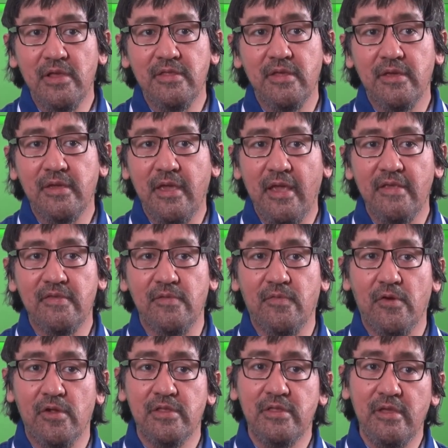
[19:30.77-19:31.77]
in the case of
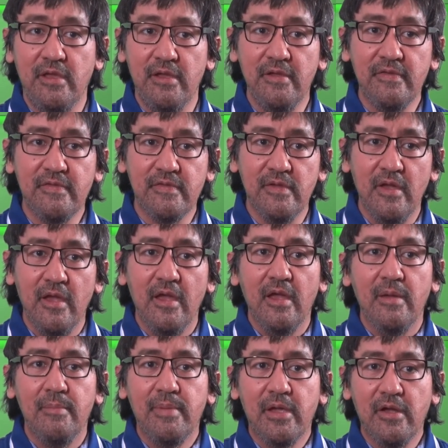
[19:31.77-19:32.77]
Ortiz,
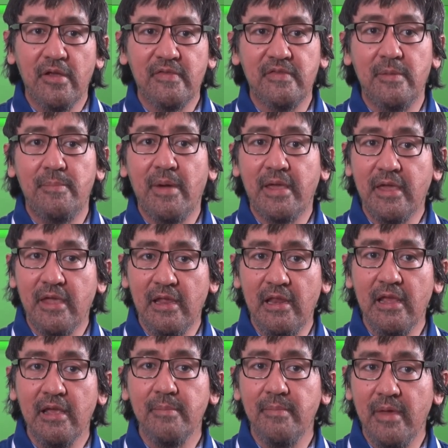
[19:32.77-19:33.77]
because the
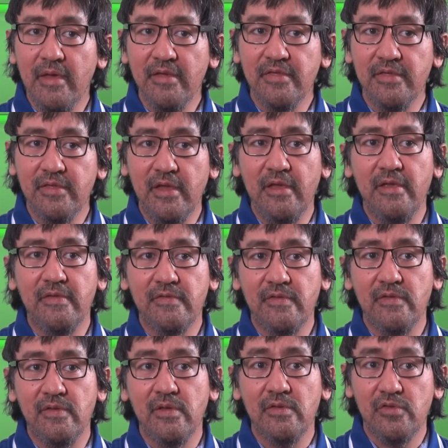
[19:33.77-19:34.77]
Makiling myth
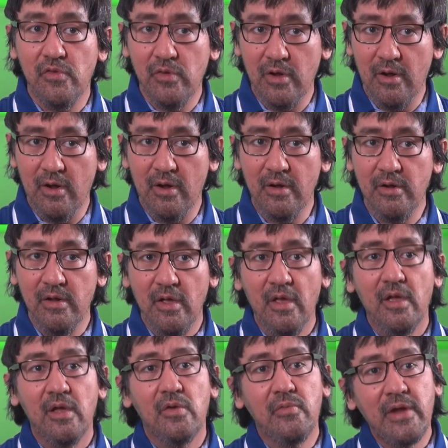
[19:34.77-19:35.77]
is, to her,
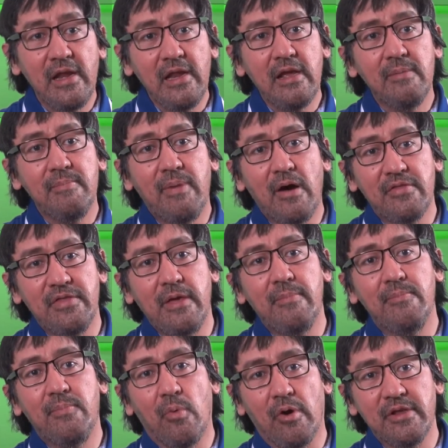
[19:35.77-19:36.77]
really about the
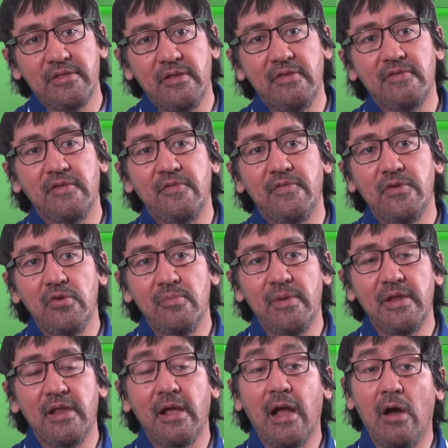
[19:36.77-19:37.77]
importance of
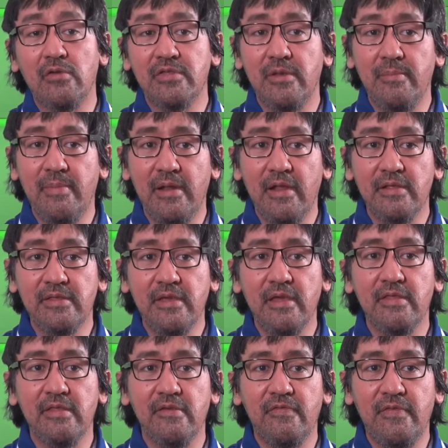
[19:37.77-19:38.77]
human accountability
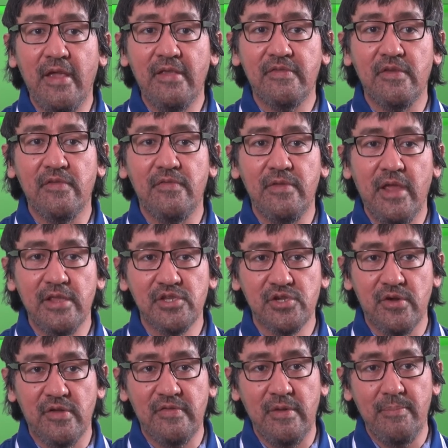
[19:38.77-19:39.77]
in the face of
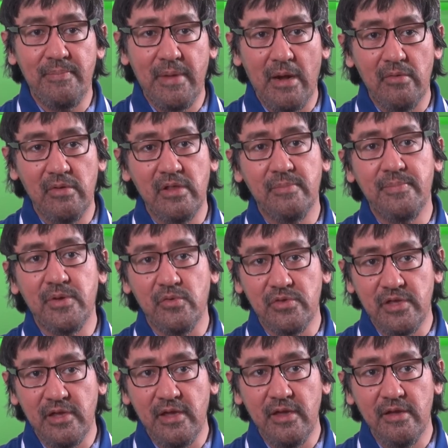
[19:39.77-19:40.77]
nature's imperiled
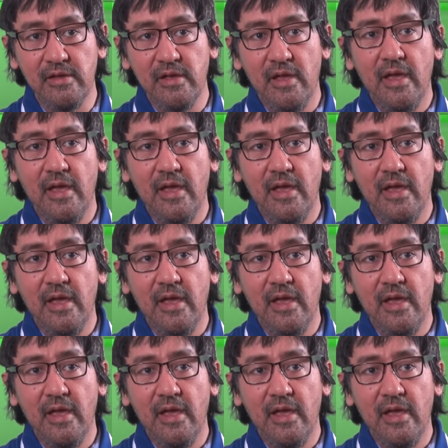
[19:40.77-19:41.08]
beauty,